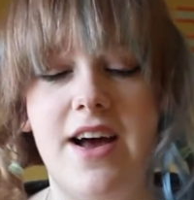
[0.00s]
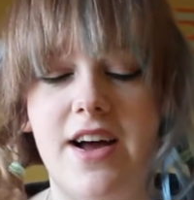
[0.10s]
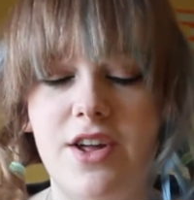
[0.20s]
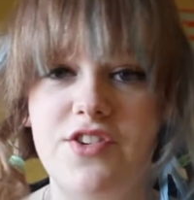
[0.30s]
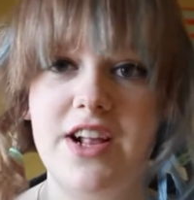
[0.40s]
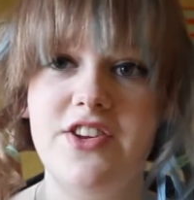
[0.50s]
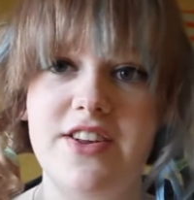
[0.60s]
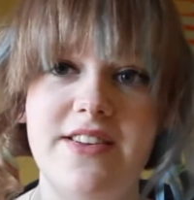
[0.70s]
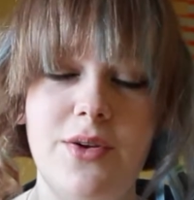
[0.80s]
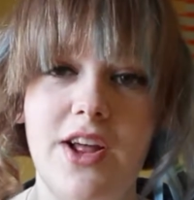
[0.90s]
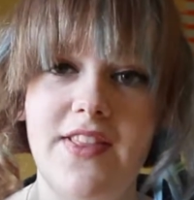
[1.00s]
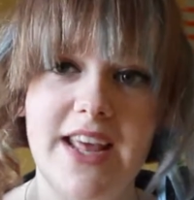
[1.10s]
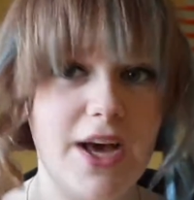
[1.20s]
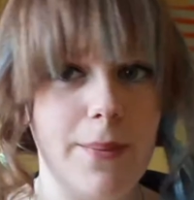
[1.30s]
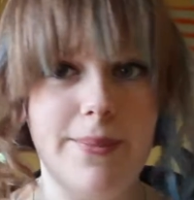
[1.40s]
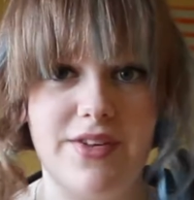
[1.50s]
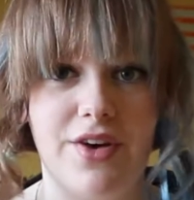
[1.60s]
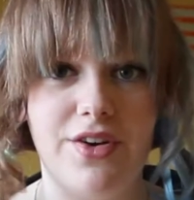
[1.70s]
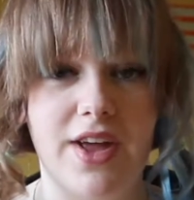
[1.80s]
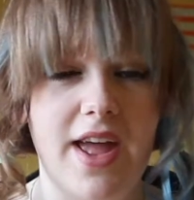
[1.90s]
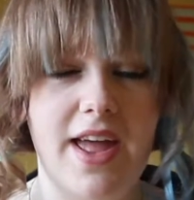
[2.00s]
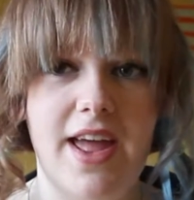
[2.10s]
Your challenge is to learn the cup song.